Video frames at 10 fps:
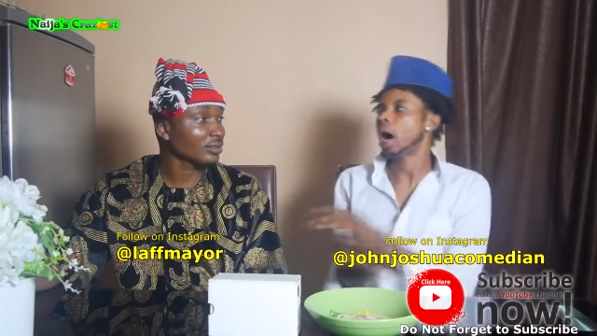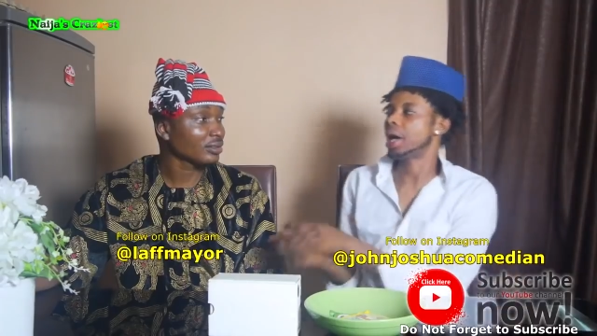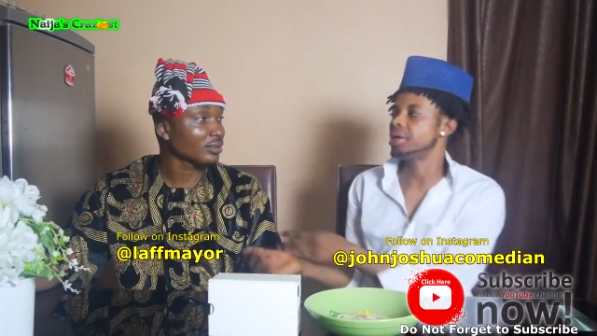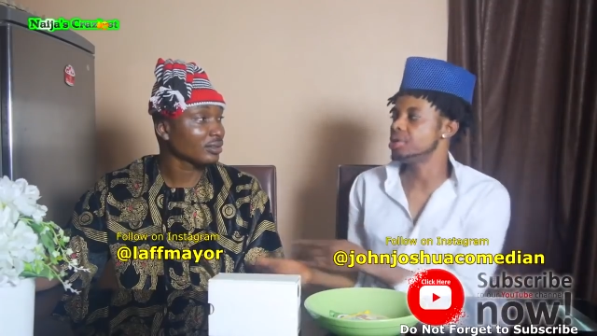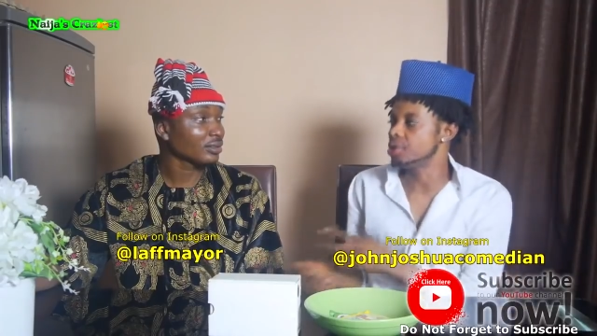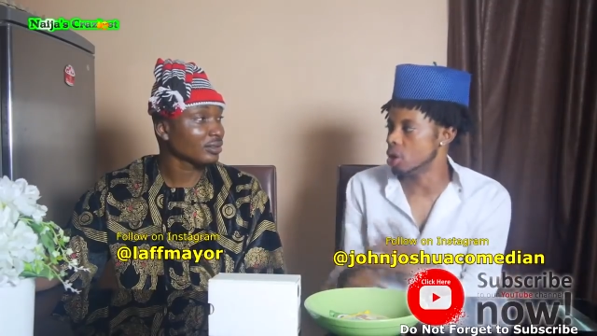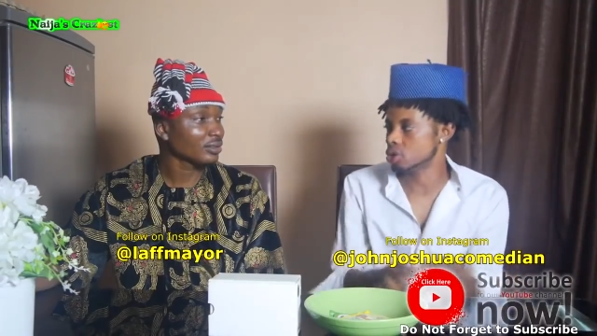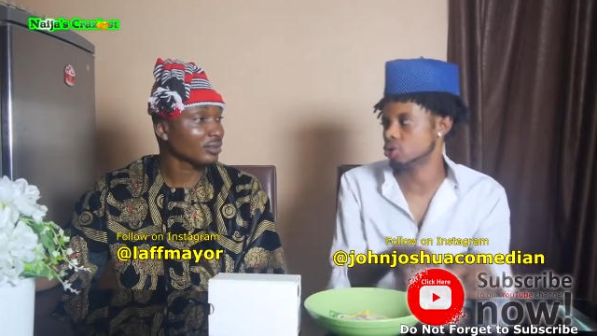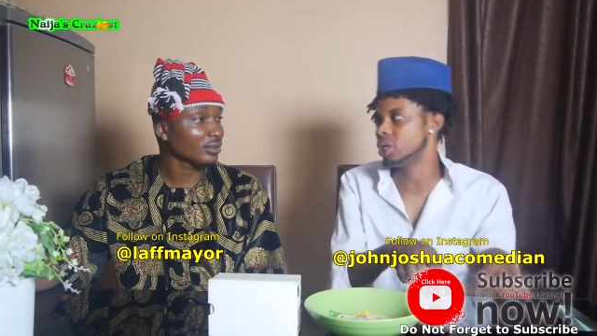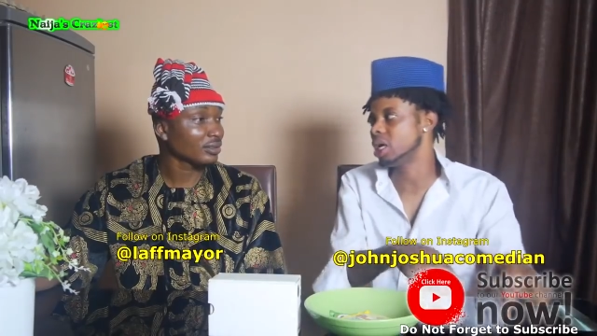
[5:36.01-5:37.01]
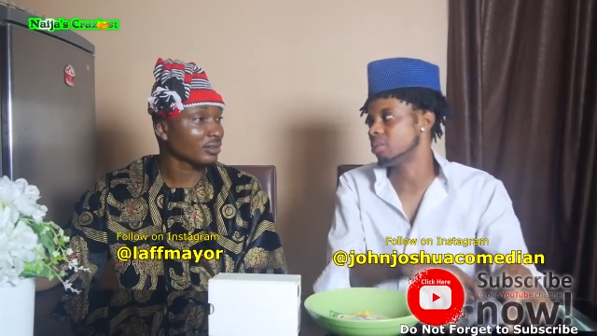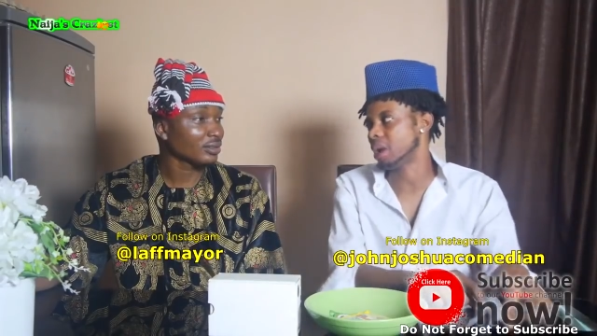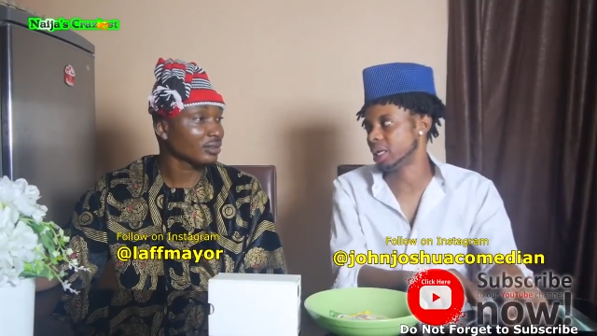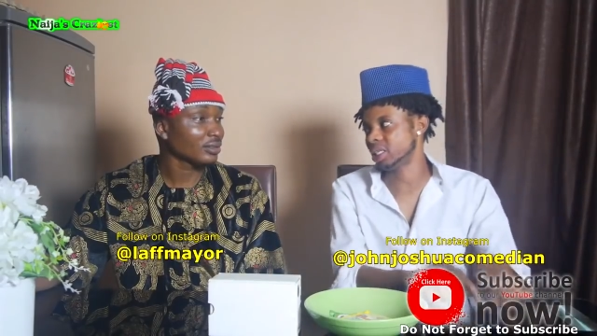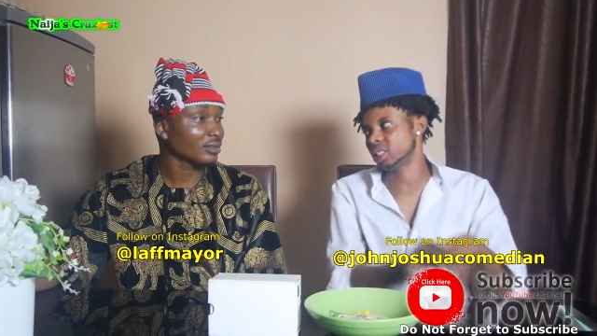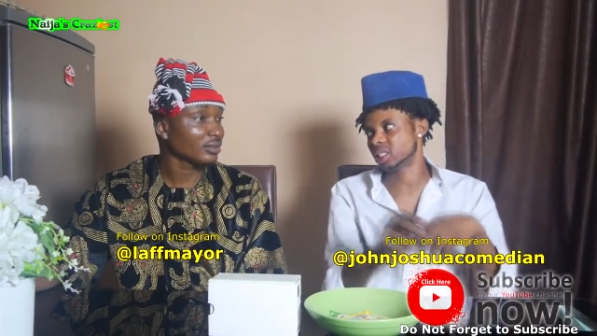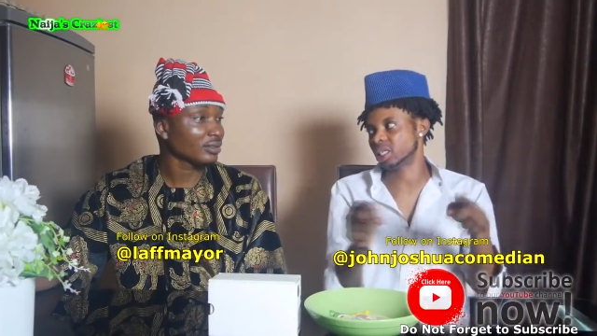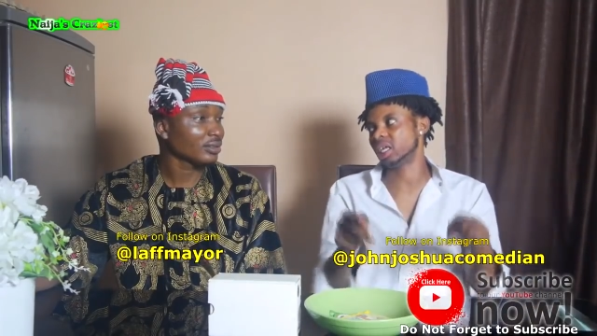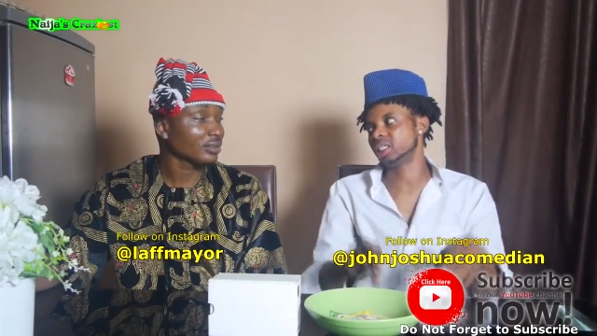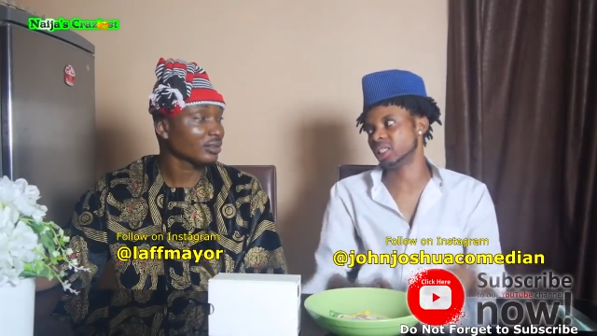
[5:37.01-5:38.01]
Speaker 1: And you know Suleman is
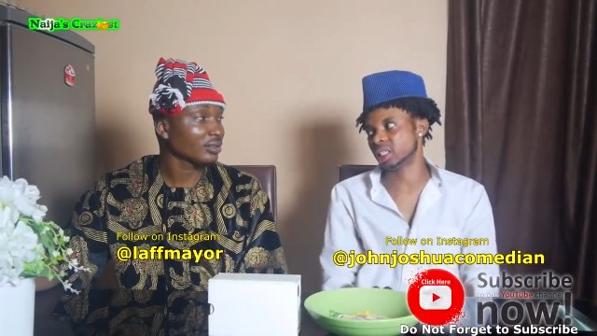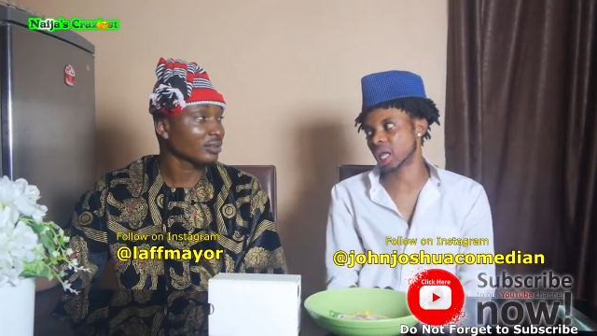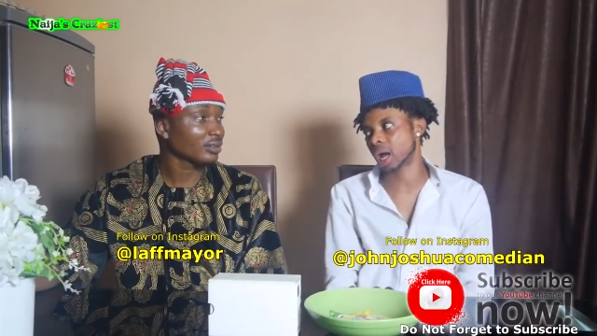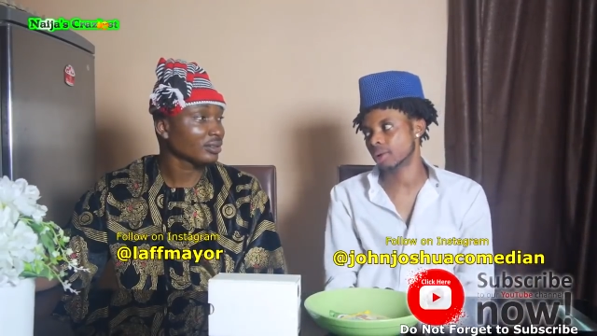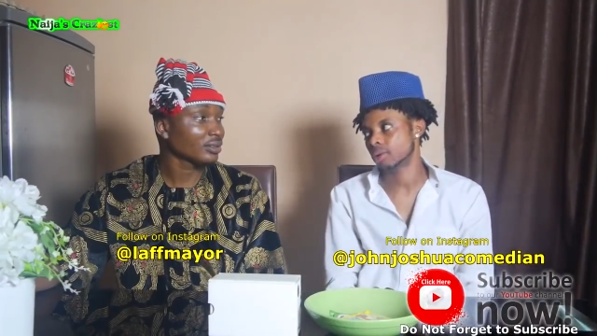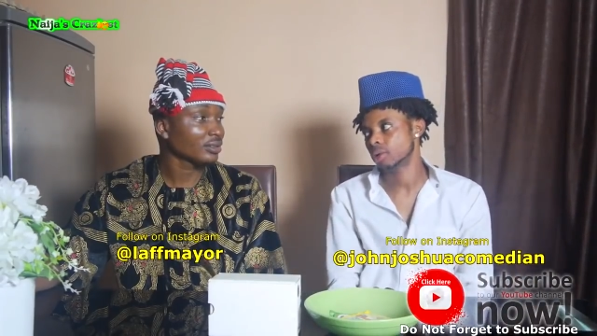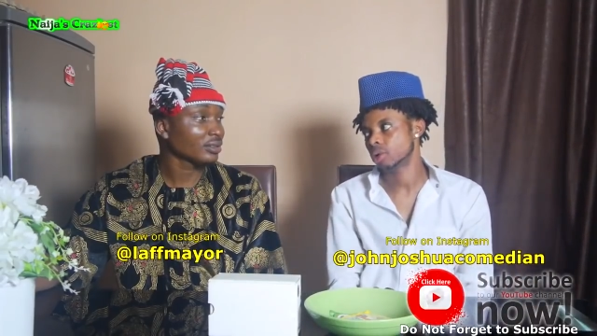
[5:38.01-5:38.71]
trending now.